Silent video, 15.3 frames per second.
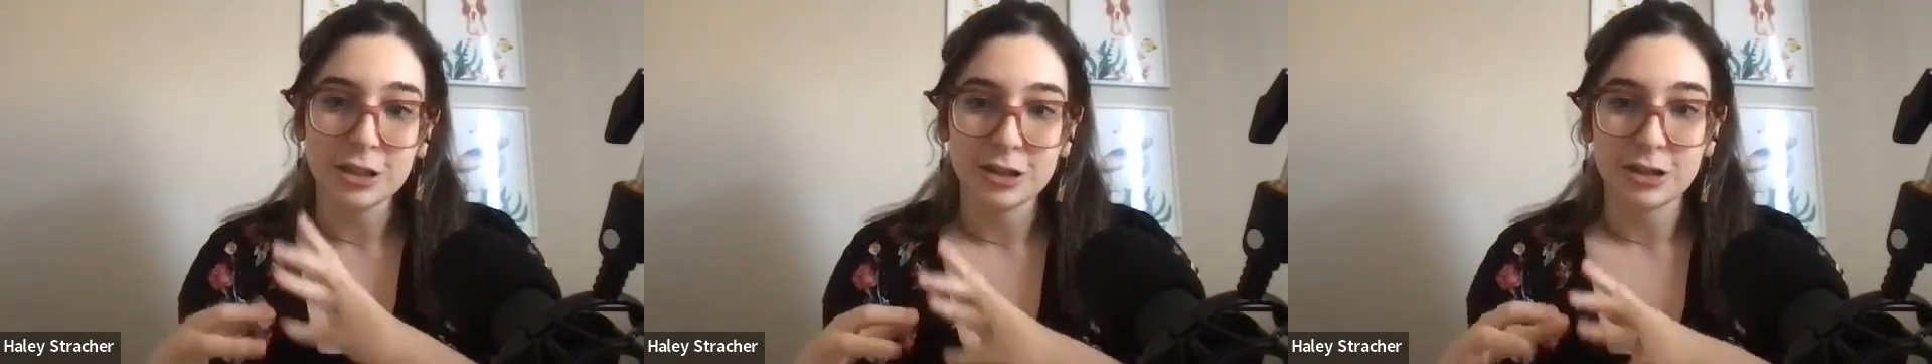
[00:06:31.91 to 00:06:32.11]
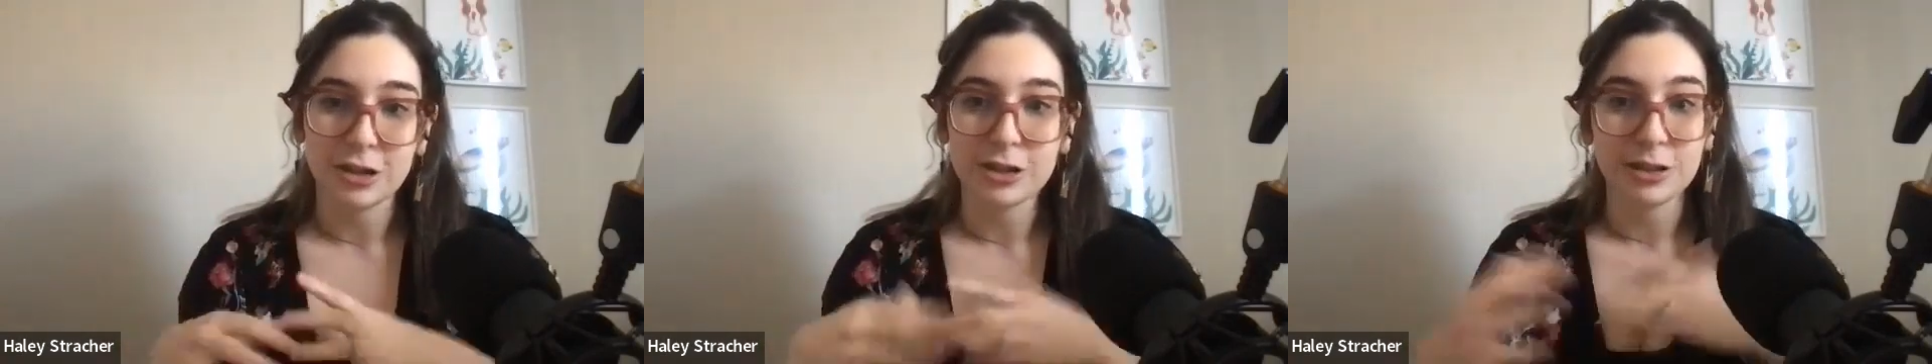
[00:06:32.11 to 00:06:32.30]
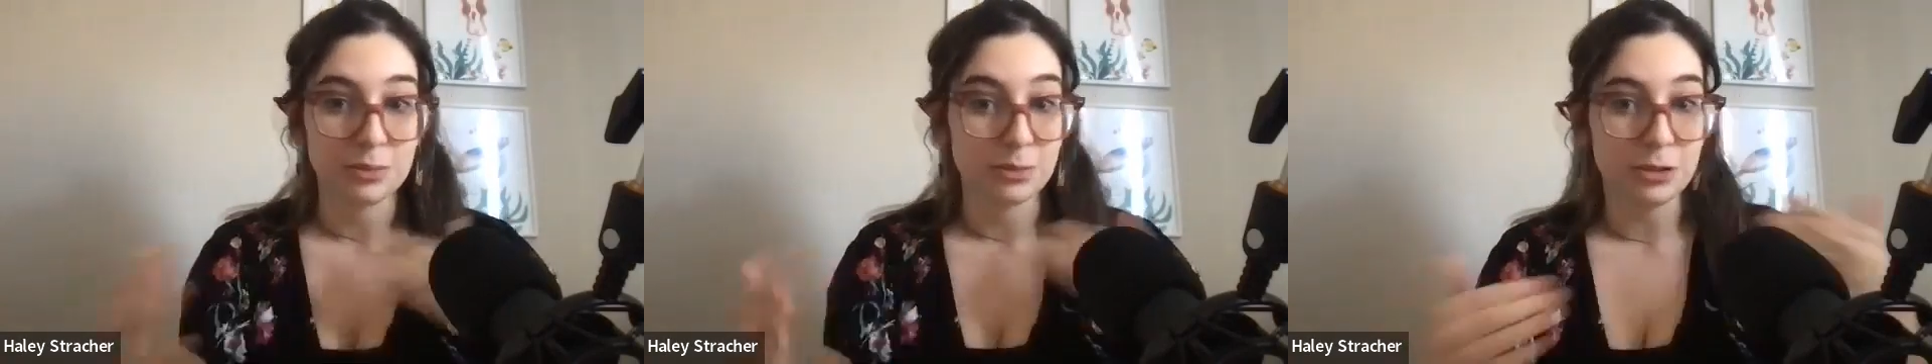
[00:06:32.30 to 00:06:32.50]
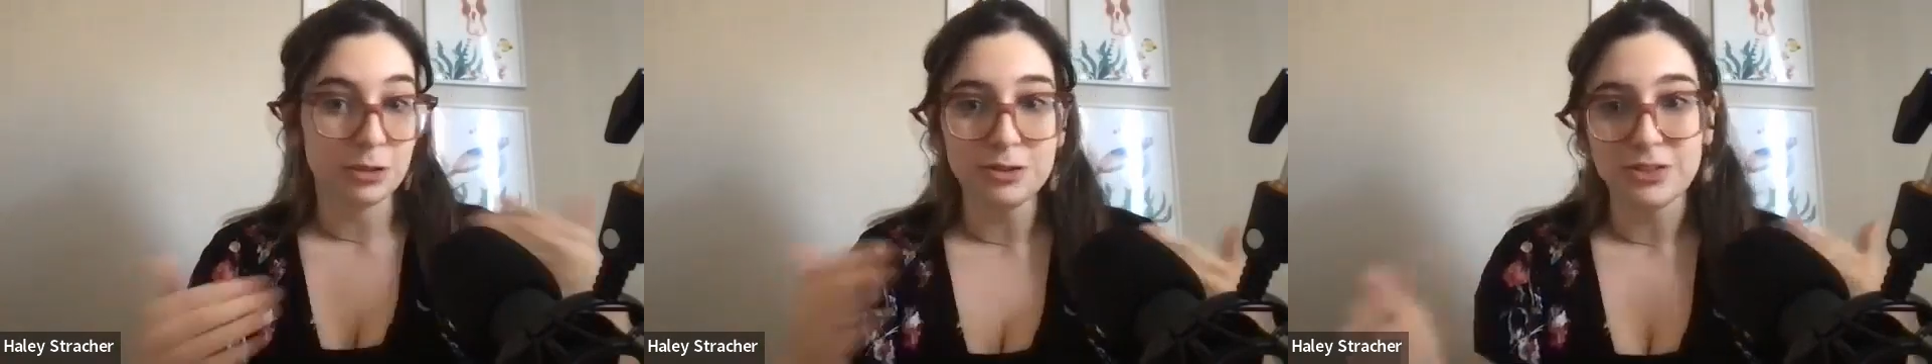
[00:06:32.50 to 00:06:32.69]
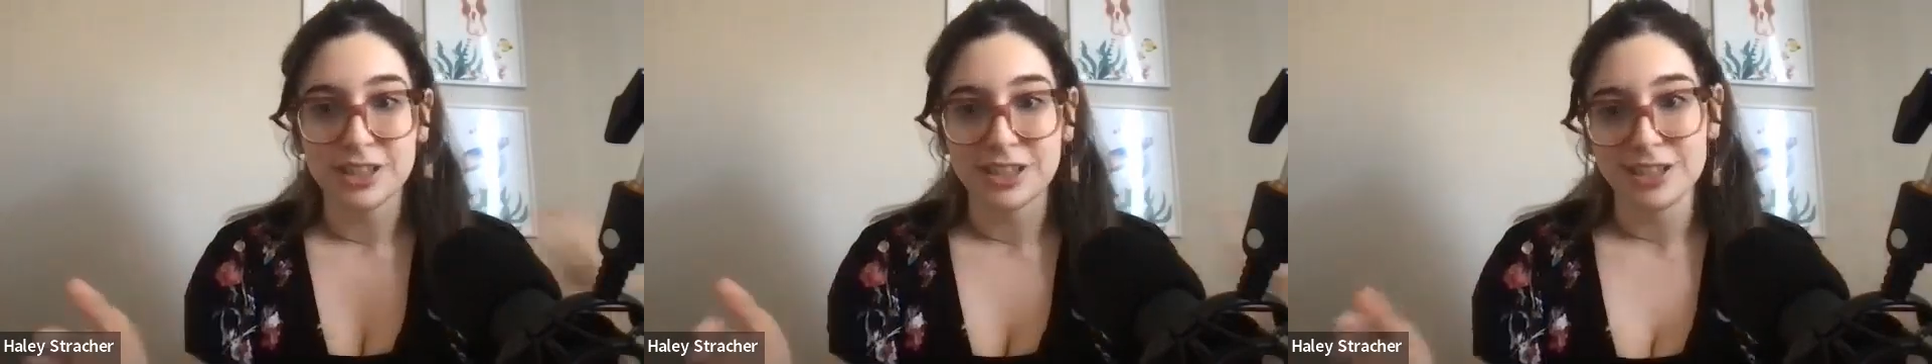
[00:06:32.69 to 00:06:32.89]
learn and
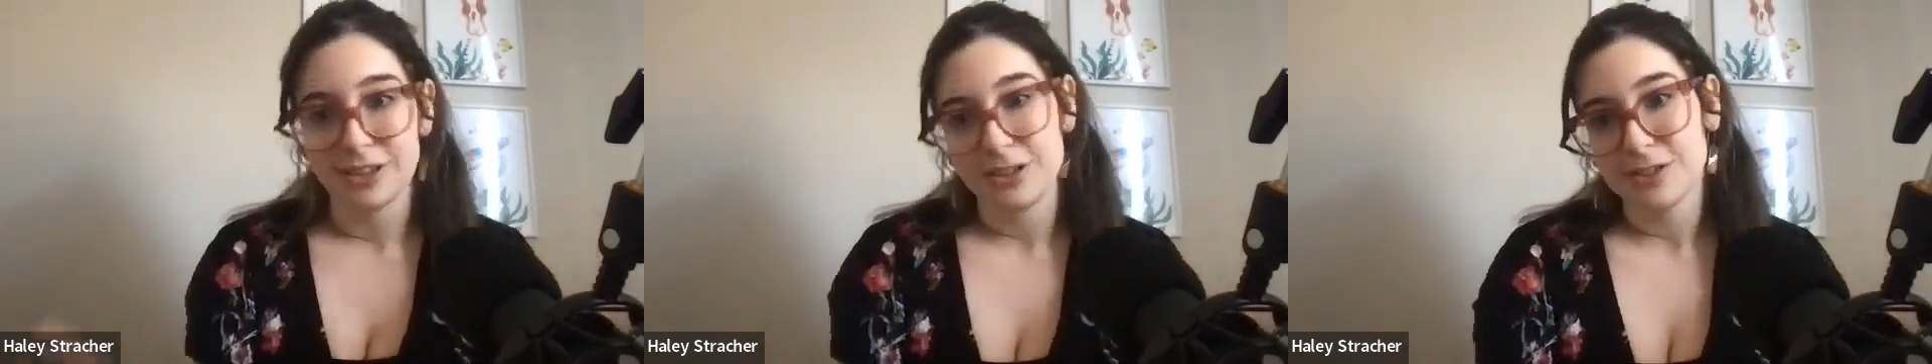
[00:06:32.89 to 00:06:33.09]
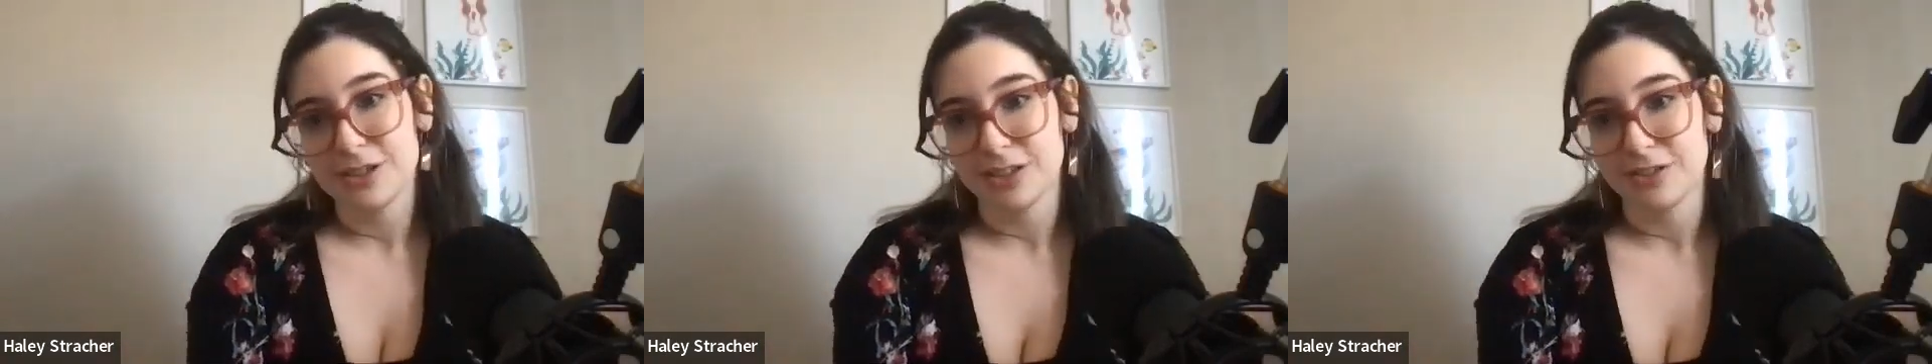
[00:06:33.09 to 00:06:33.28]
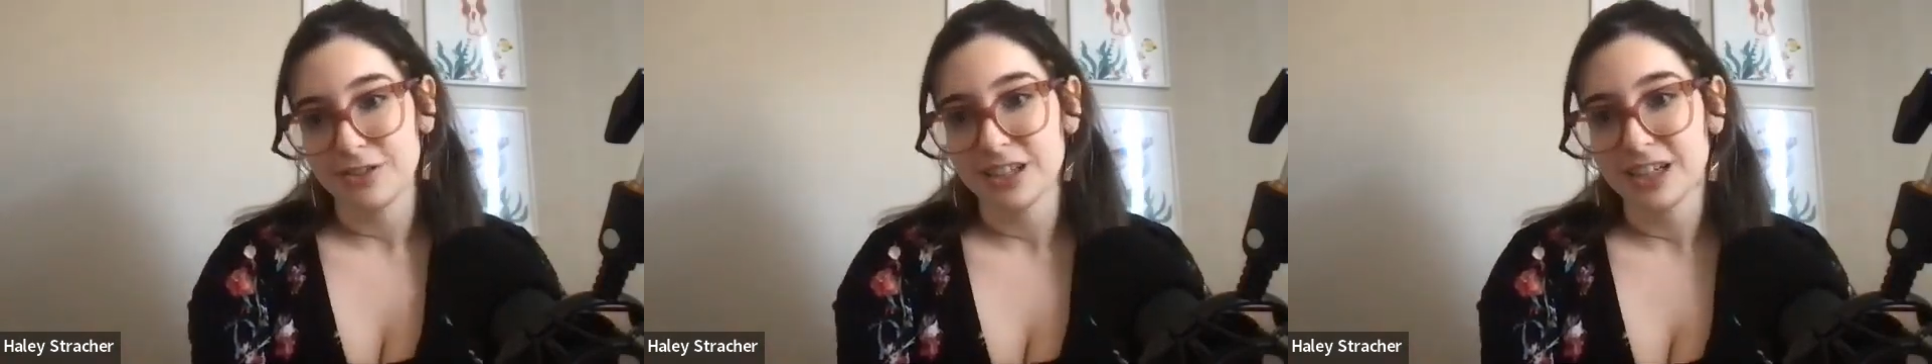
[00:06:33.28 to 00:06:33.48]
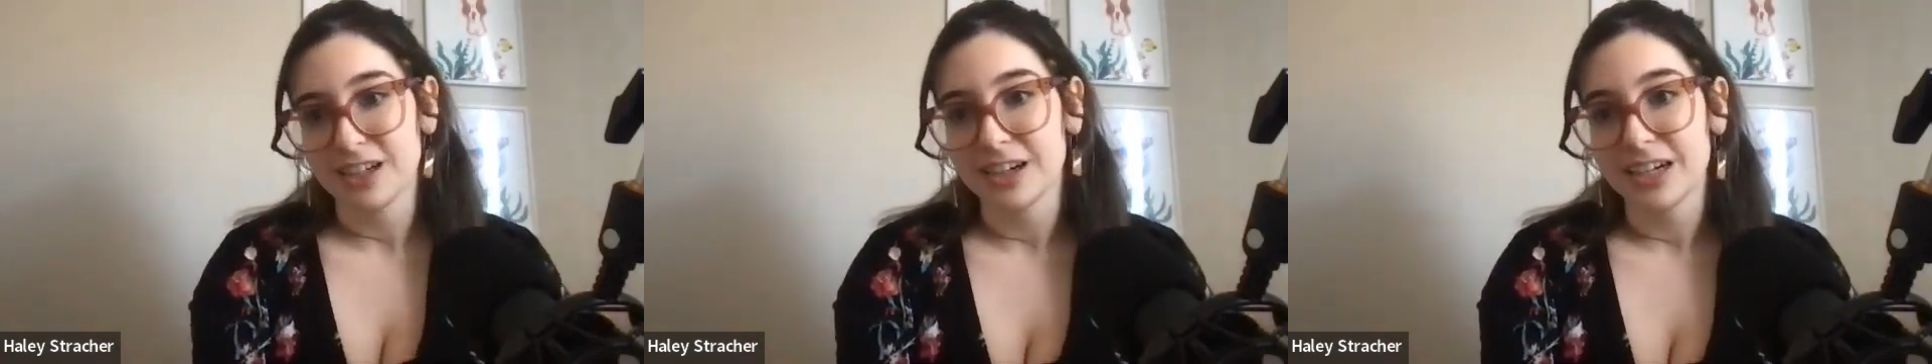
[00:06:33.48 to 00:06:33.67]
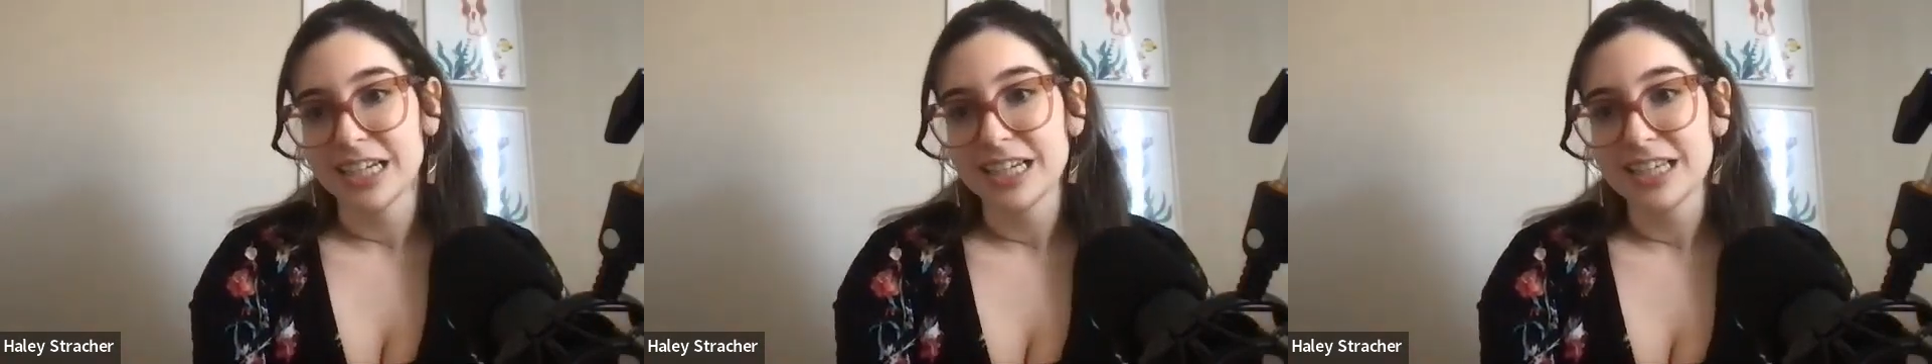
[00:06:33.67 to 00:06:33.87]
move into those different
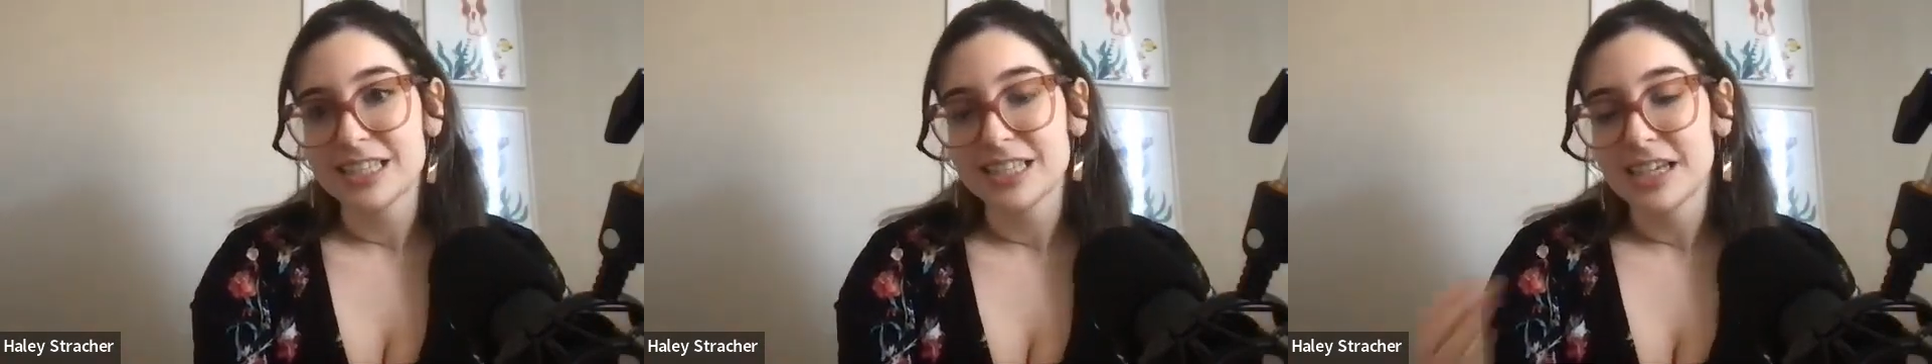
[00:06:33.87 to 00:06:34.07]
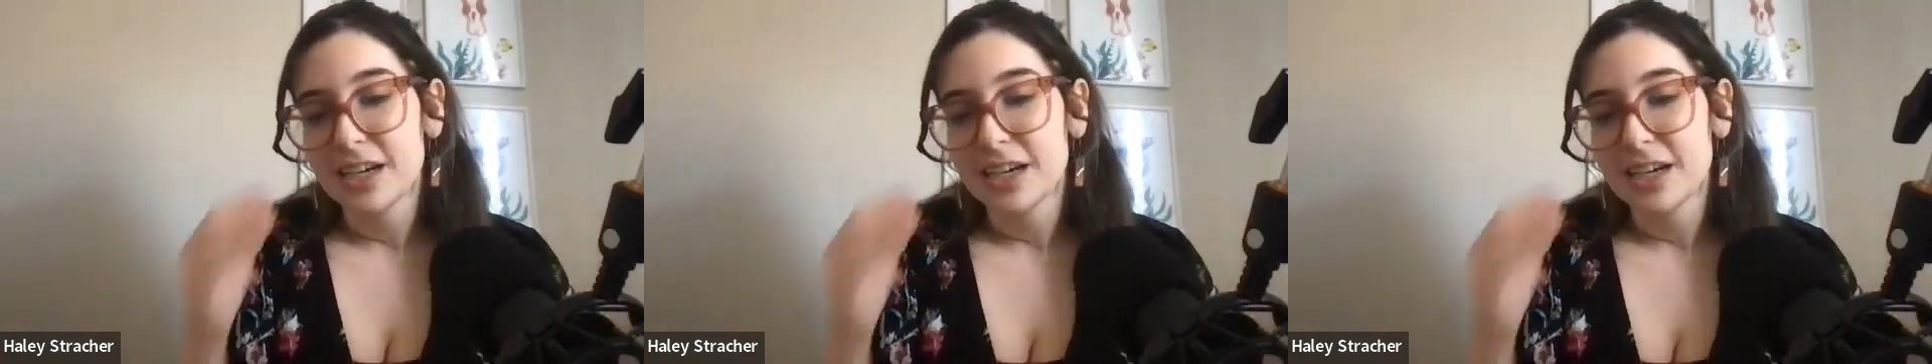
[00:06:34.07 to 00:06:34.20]
areas